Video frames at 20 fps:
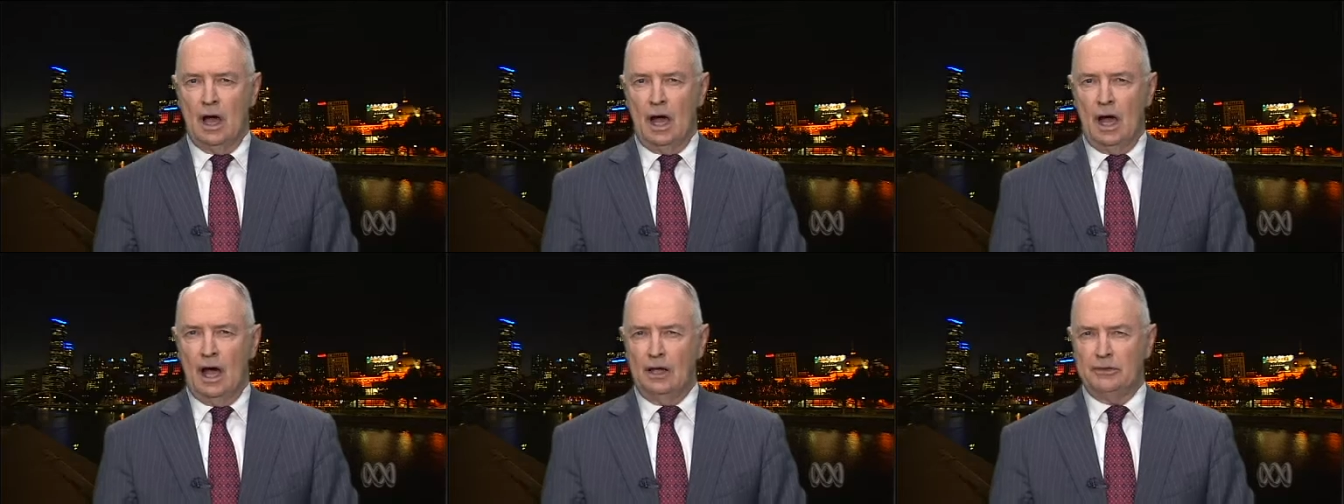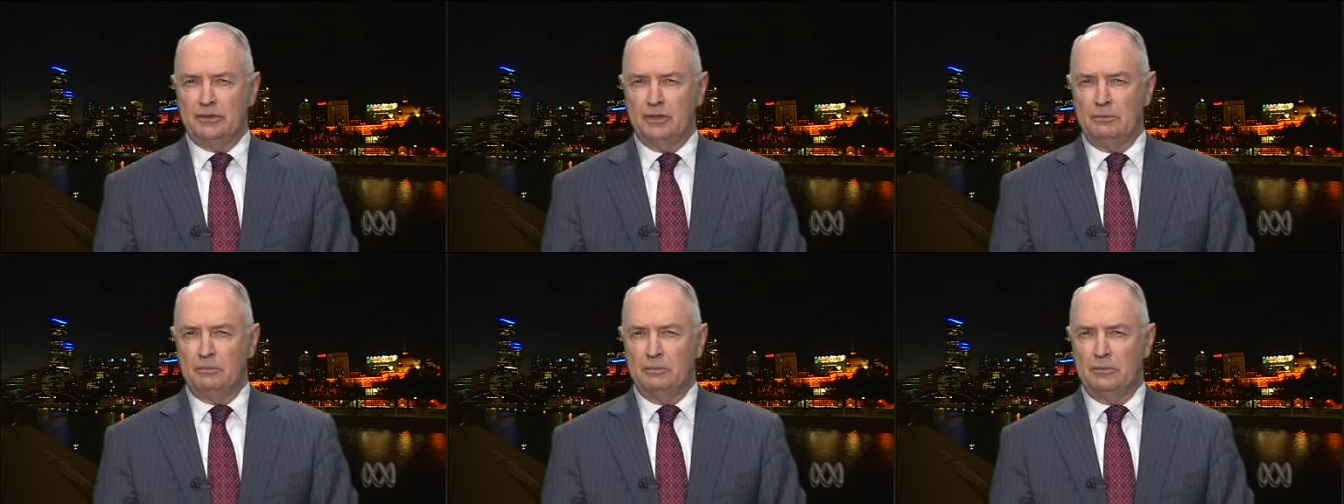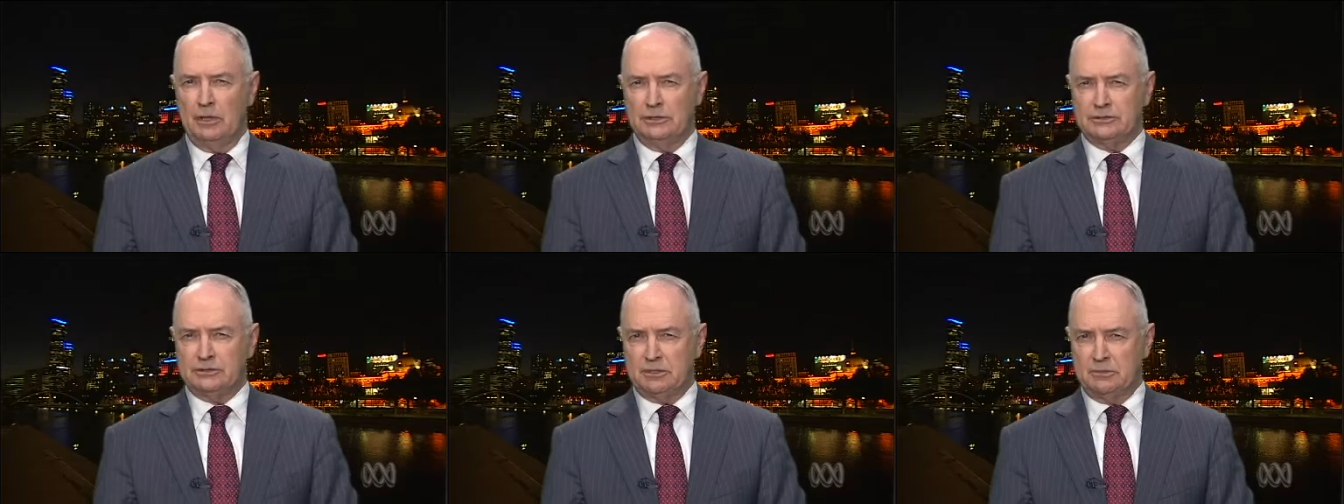Uh, the
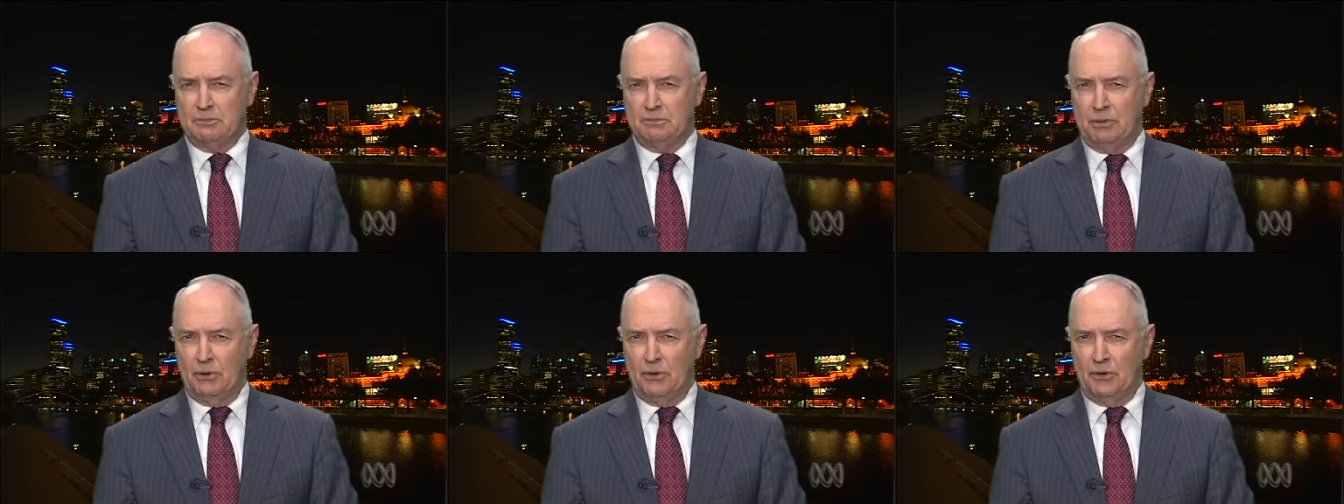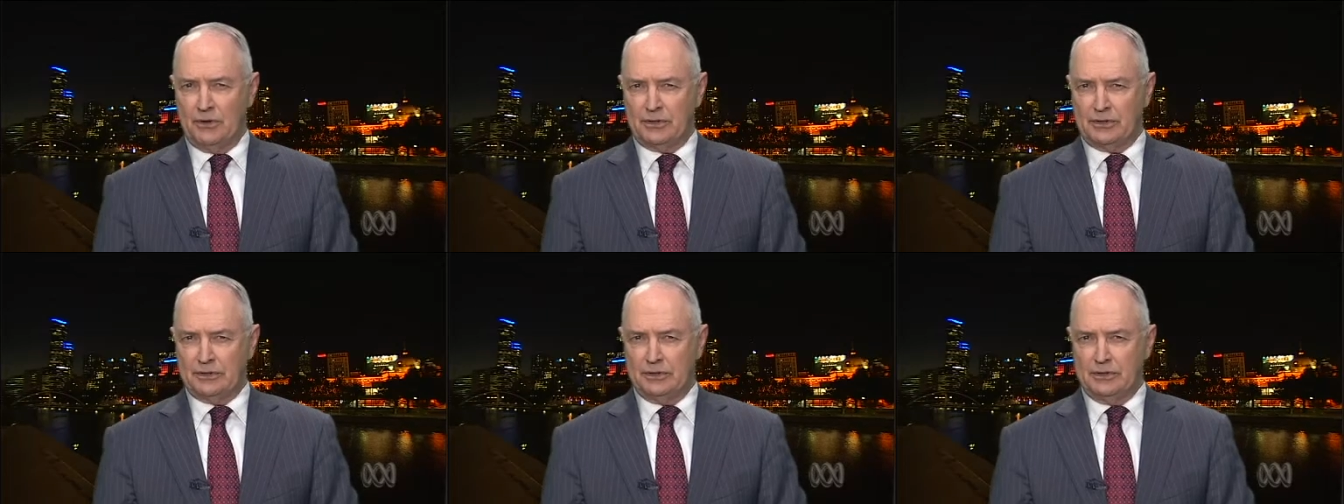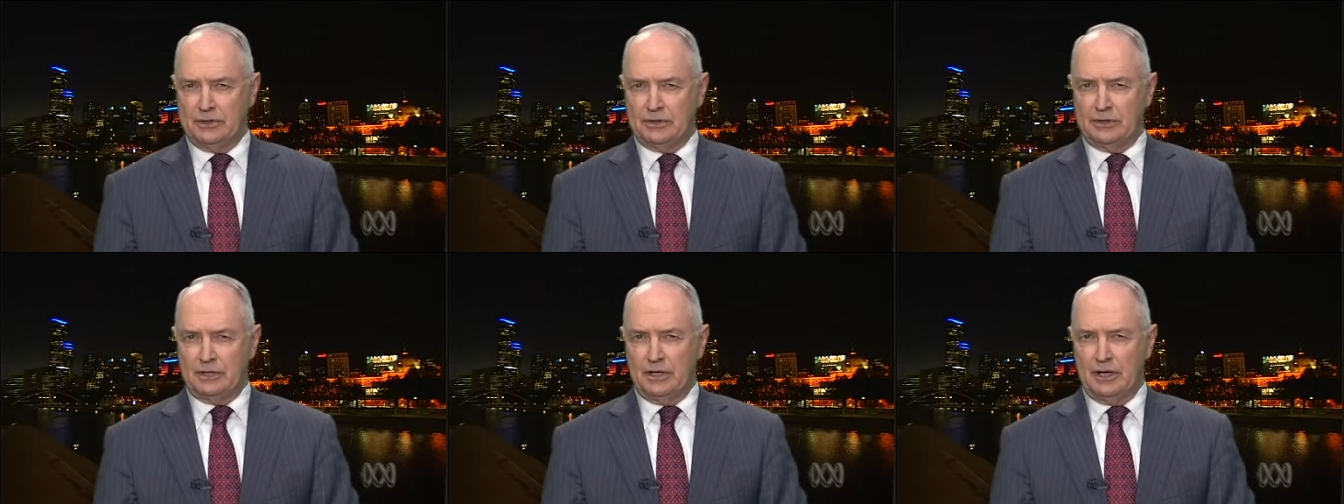most
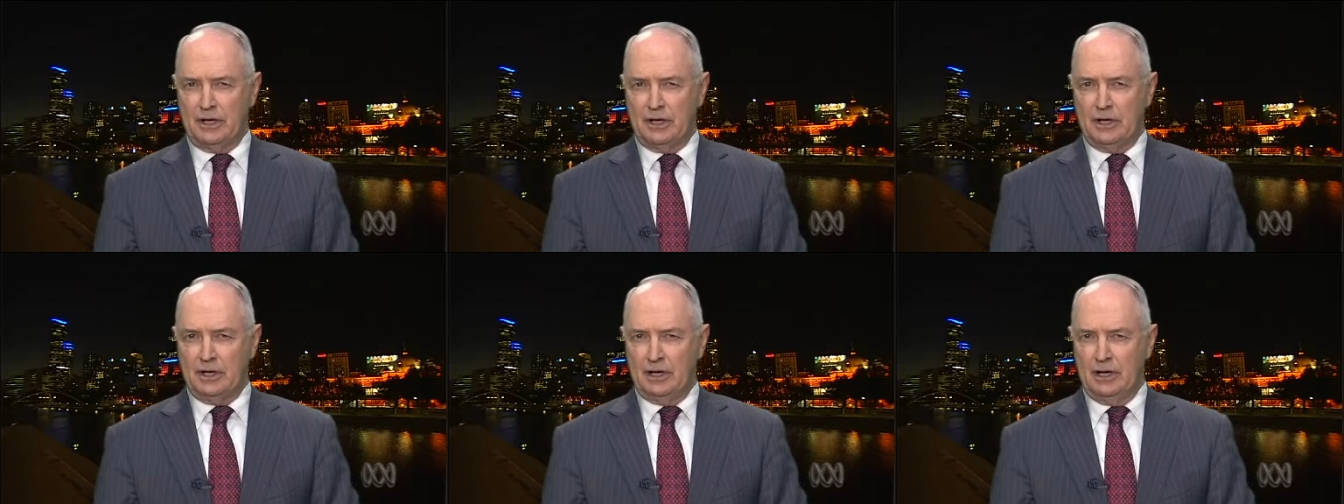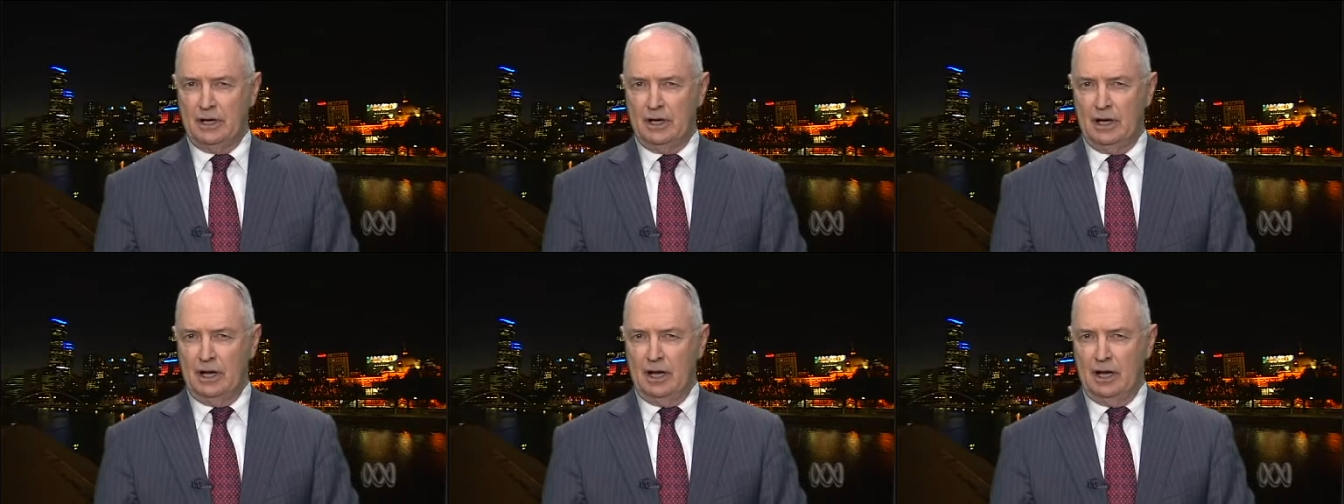important uh,